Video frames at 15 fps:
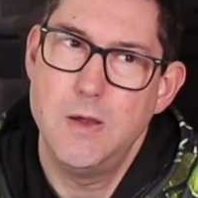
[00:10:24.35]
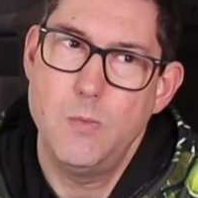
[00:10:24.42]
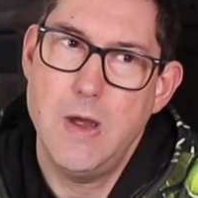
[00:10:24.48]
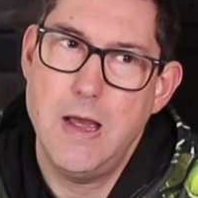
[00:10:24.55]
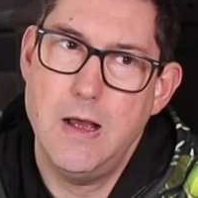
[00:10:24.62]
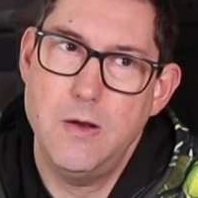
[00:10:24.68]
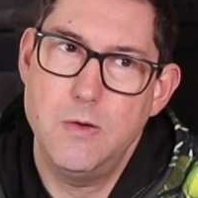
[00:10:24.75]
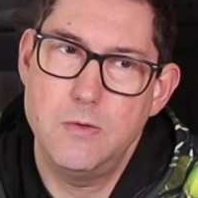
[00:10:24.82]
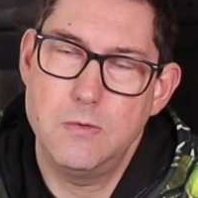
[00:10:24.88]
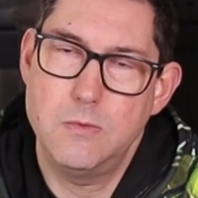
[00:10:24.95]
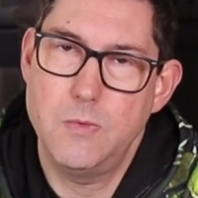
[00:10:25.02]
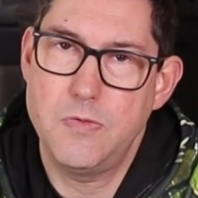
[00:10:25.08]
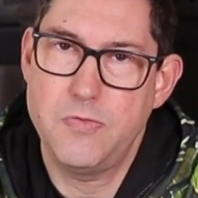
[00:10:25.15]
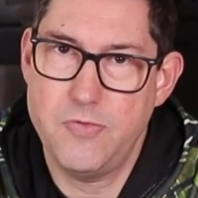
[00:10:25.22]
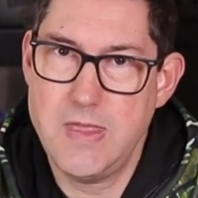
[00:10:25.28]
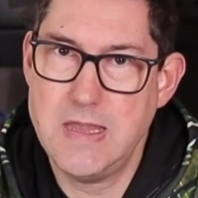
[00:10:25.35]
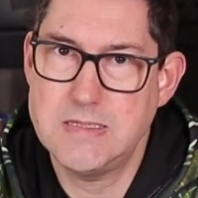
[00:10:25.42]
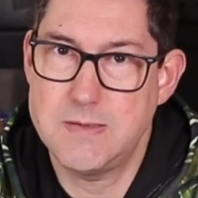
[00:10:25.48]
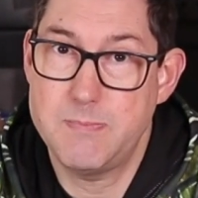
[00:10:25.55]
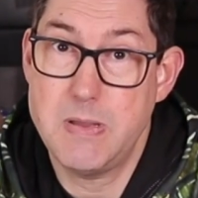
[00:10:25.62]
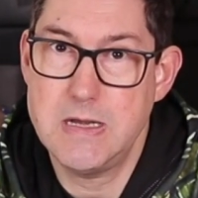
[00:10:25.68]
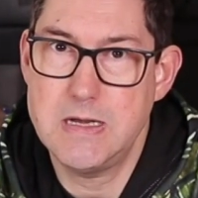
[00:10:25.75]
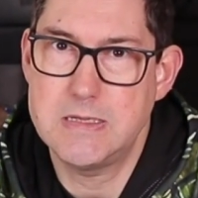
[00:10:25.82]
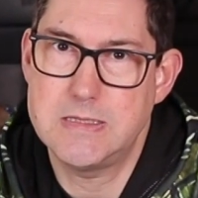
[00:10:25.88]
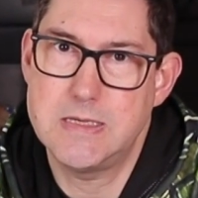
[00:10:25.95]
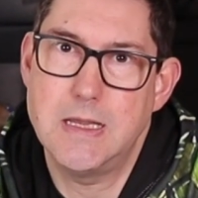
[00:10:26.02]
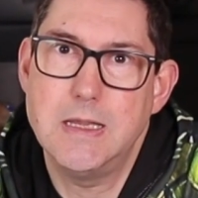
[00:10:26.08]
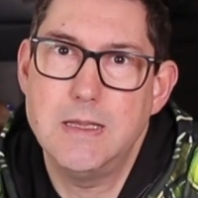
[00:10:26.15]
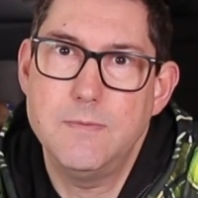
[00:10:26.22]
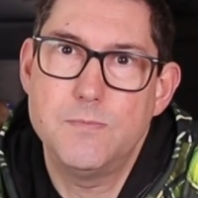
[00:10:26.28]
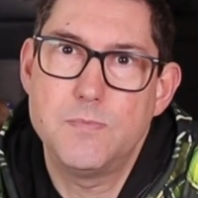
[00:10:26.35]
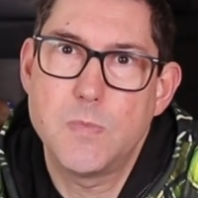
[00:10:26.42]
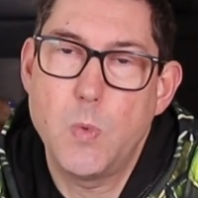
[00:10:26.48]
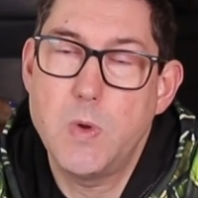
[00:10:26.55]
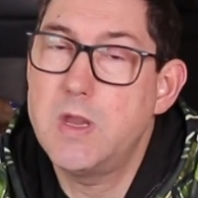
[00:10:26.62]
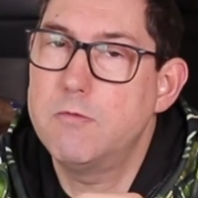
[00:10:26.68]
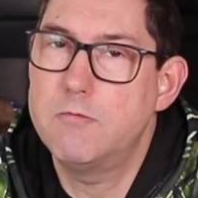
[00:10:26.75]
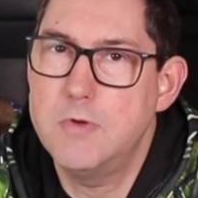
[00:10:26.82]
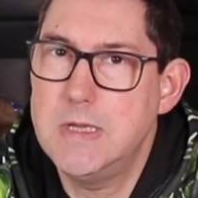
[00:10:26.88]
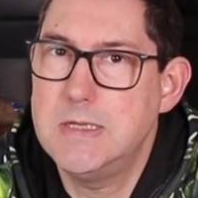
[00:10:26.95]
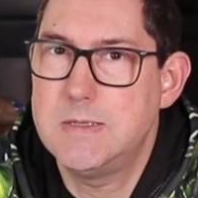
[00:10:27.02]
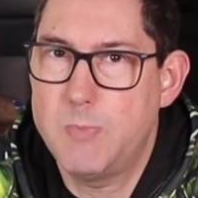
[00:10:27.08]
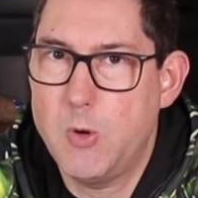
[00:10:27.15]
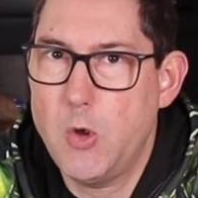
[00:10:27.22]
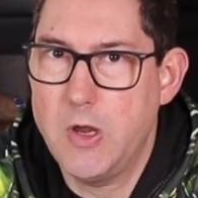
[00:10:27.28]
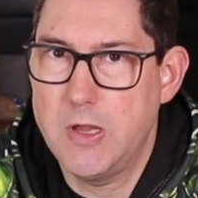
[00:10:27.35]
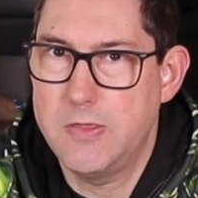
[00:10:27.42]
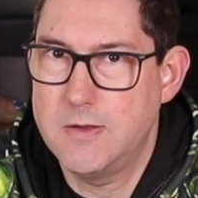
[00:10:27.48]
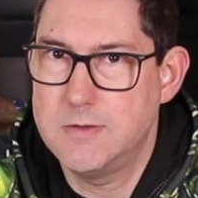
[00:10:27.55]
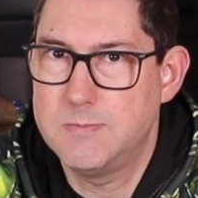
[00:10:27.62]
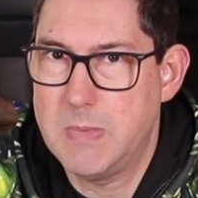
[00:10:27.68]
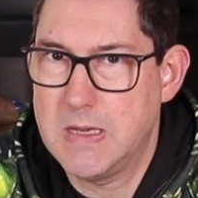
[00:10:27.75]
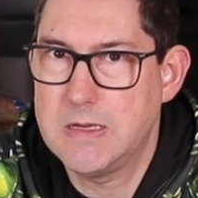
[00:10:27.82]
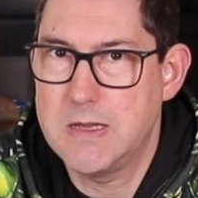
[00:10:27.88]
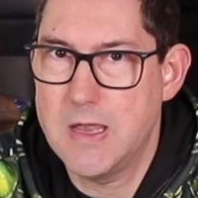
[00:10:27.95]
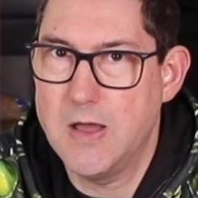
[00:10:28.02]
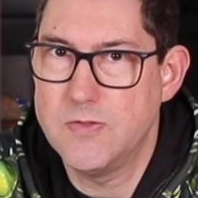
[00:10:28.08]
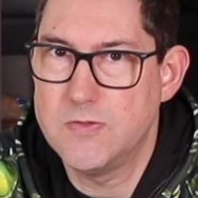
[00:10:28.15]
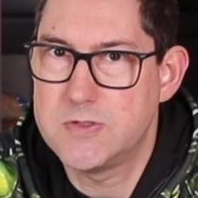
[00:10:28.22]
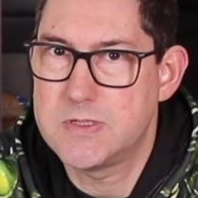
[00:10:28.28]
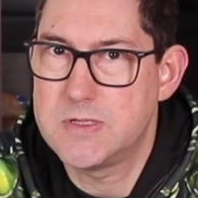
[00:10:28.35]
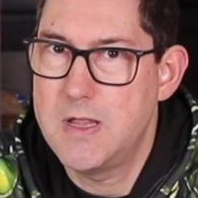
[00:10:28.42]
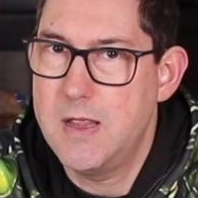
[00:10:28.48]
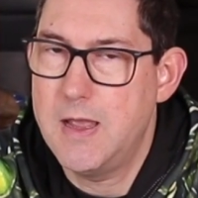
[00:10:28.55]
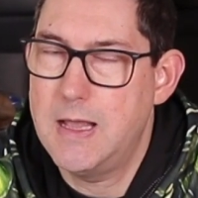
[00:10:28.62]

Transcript: Well, with this ability, we can redeploy those big guns.